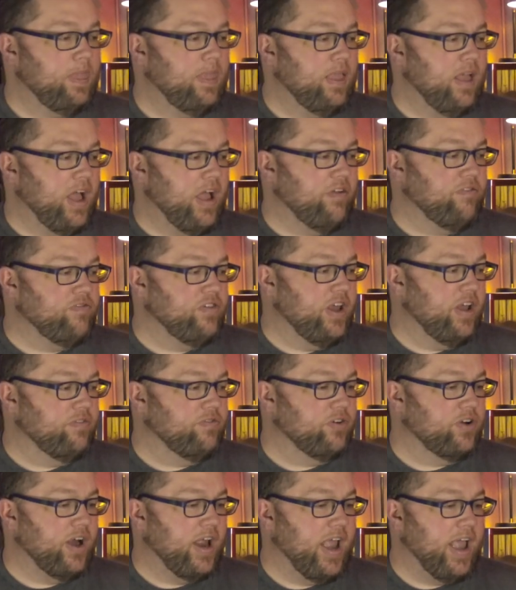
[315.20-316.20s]
I've
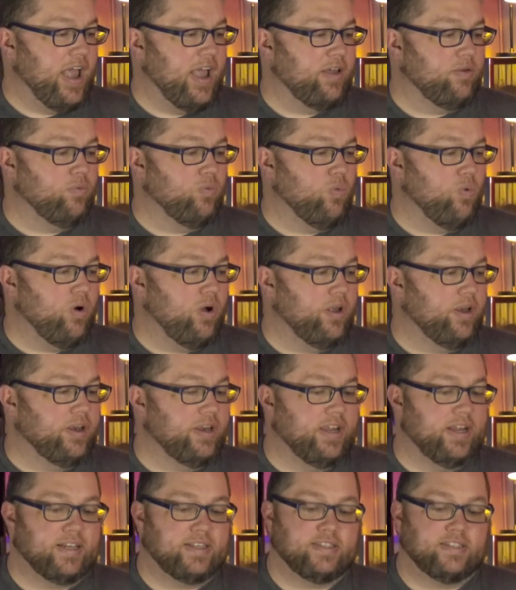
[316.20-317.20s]
never had one
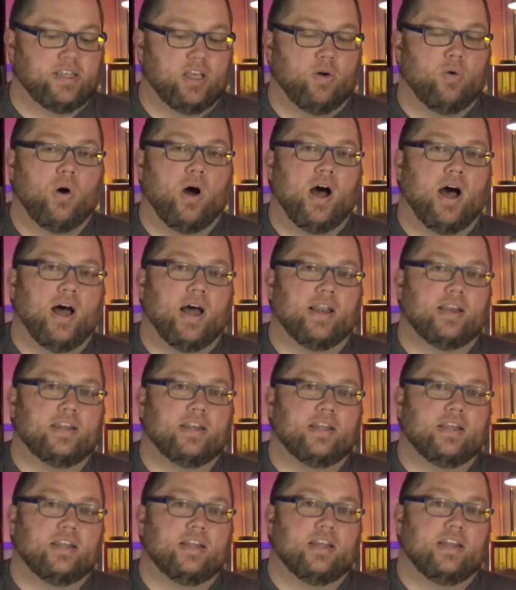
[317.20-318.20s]
get so hot
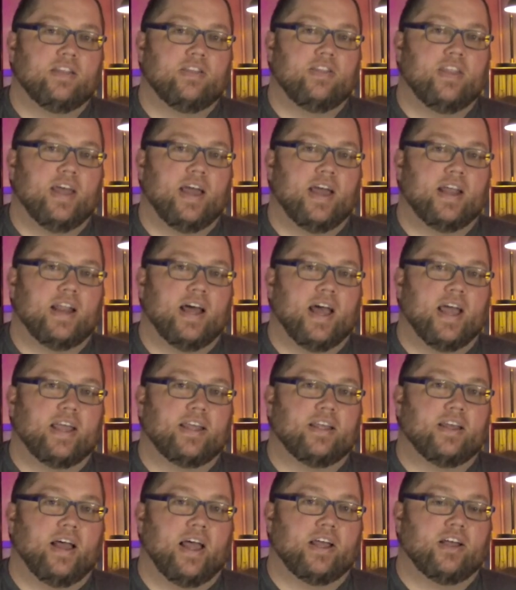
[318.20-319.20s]
that
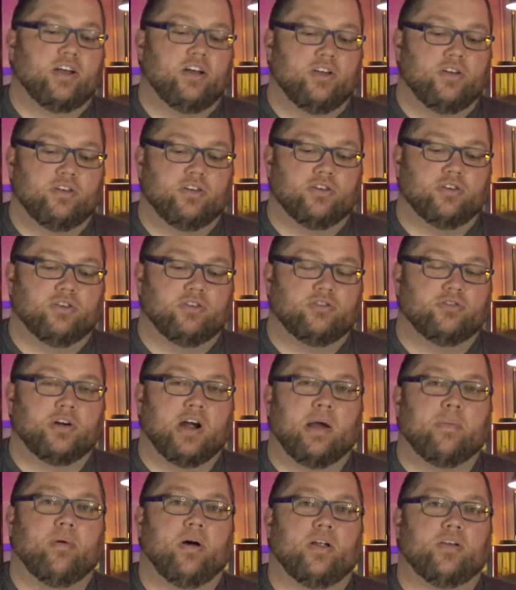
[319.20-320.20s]
I couldn't
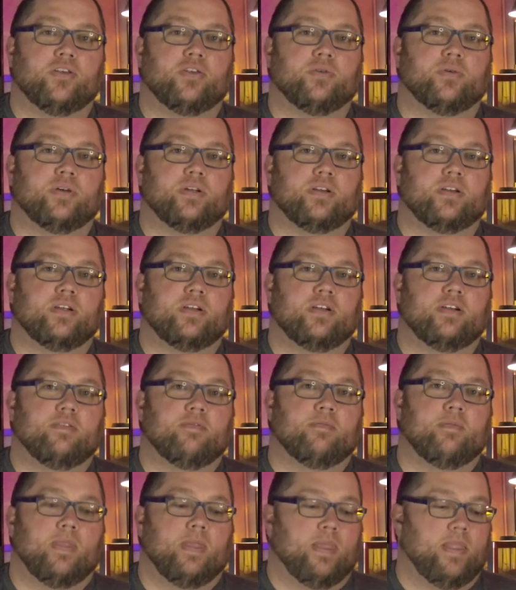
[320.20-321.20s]
grab onto it.
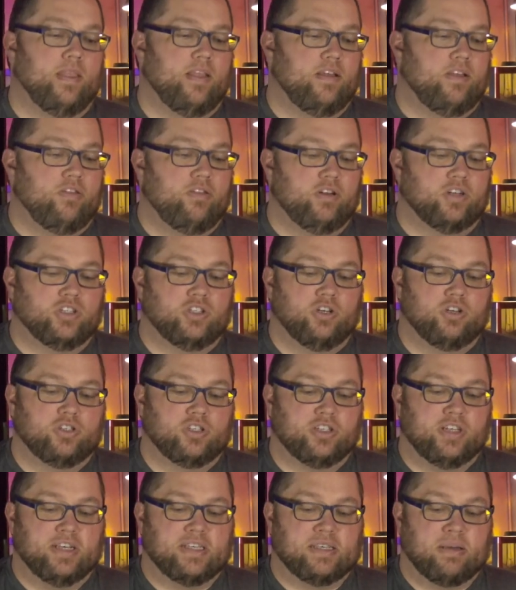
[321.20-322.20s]
There's
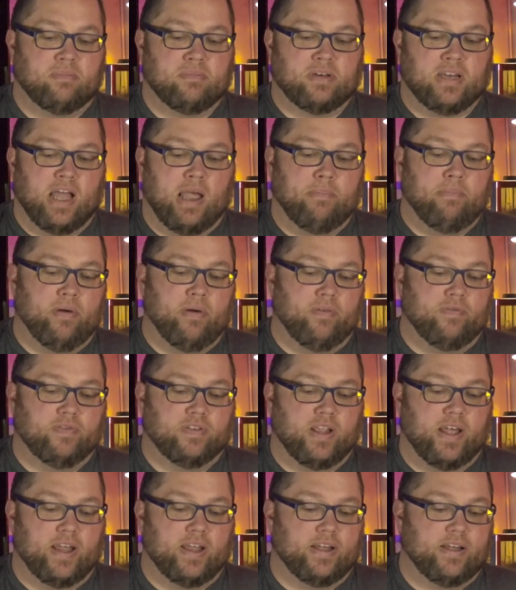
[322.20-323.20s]
usually some type of
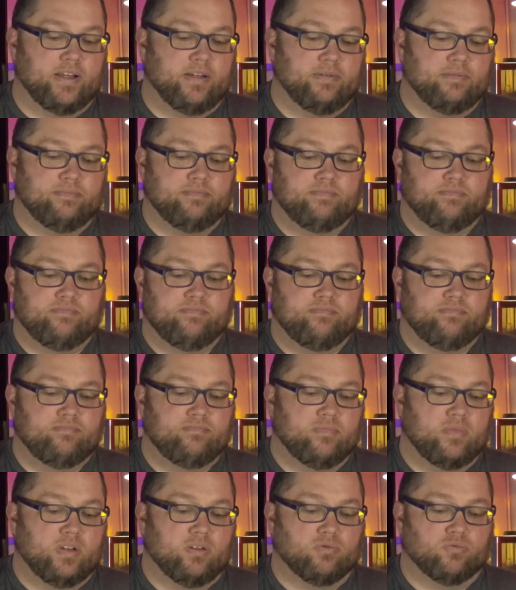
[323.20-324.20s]
like
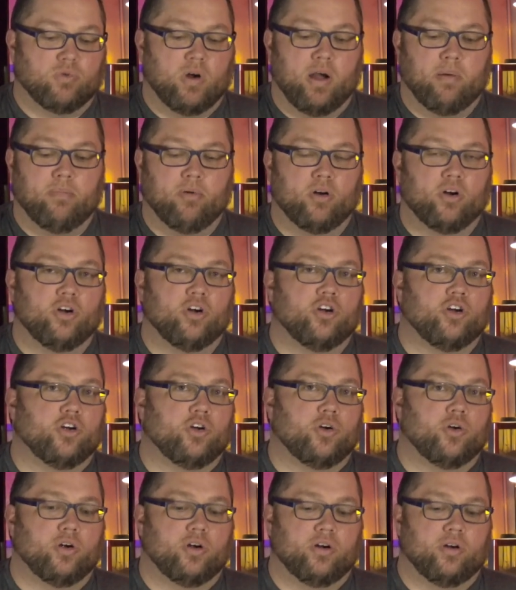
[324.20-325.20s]
rubber
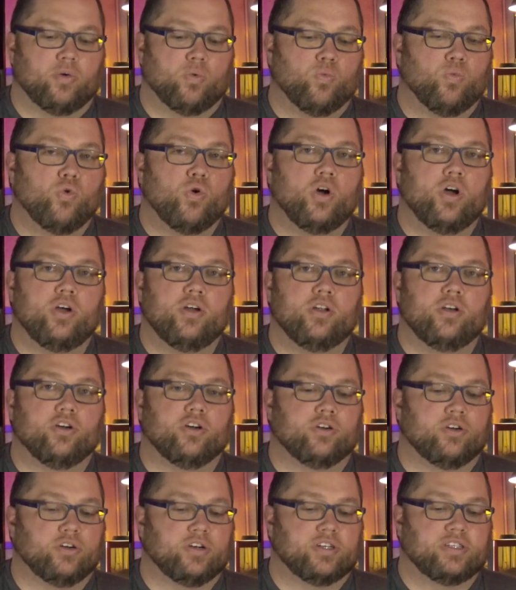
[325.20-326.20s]
or wood
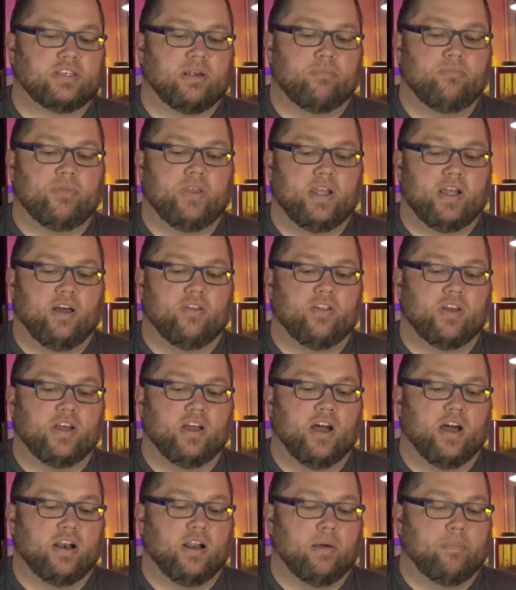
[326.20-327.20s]
or something on the
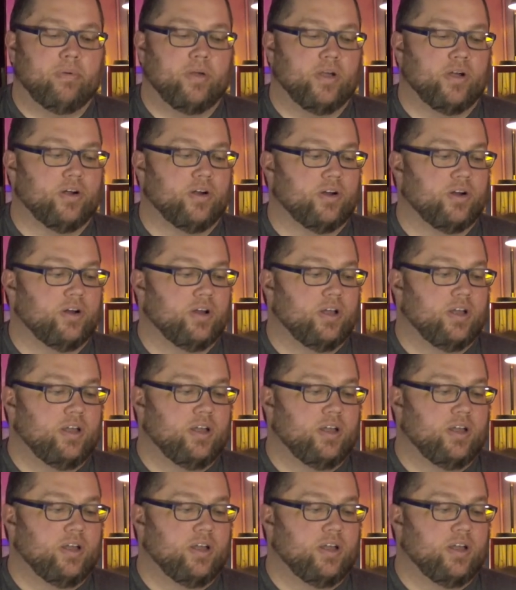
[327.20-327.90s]
gun up here